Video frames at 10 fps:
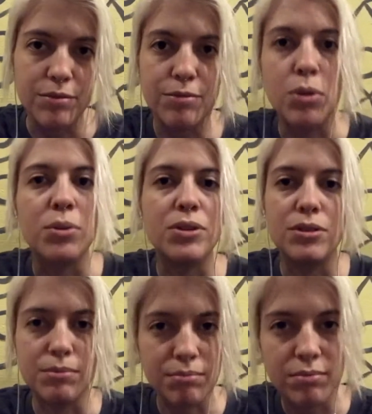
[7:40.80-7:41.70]
forward
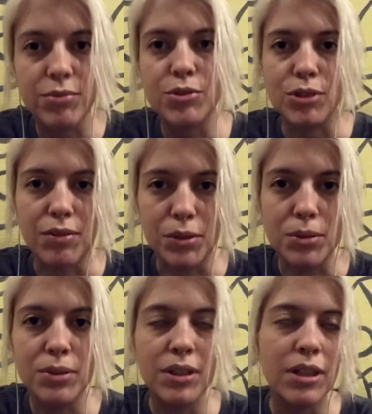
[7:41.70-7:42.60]

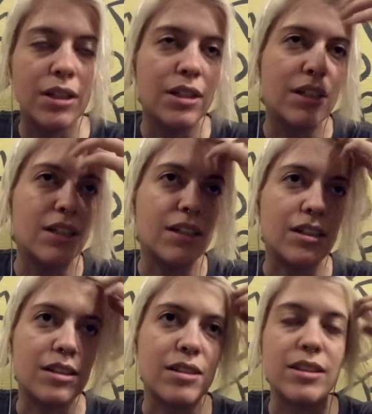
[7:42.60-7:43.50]
travels.
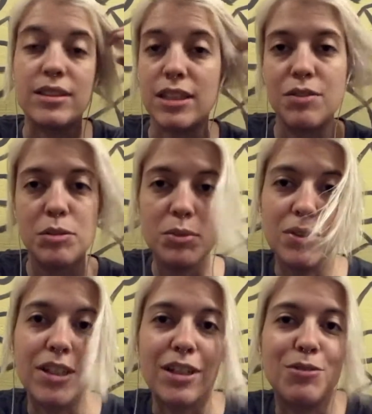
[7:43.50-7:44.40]
It's
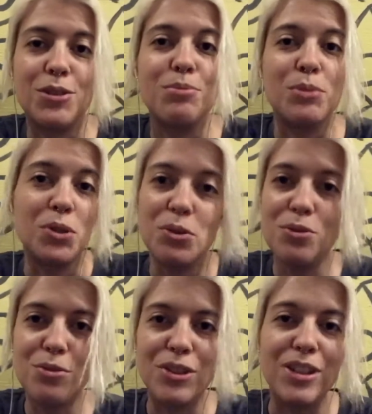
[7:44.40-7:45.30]
inevitable, I have to
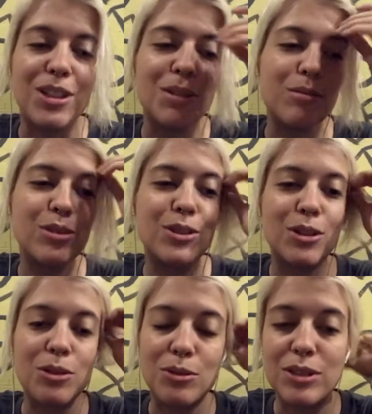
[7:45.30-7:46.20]
move.
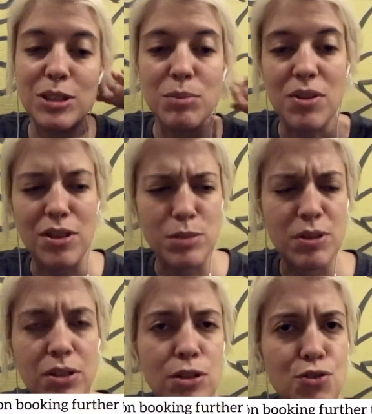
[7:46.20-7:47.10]
So this month I
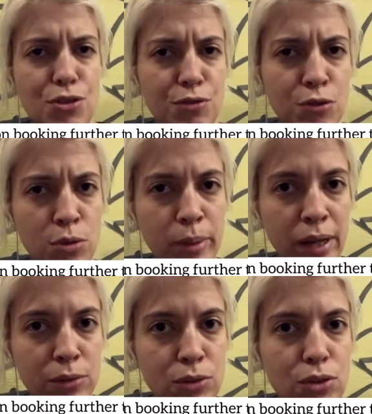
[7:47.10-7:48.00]
spent
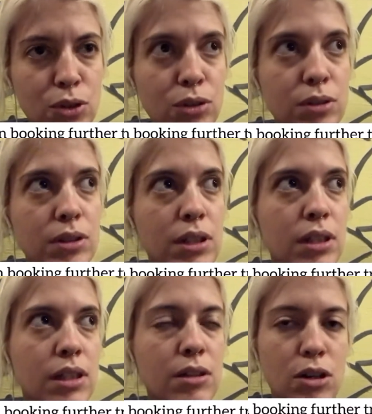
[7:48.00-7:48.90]
£104 on
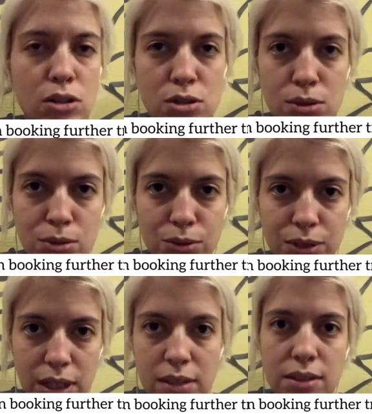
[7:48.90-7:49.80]
hostels
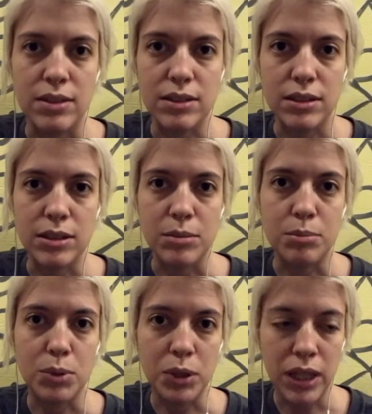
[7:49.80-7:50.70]
and
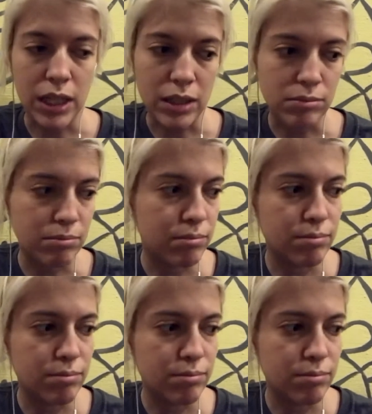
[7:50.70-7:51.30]
booking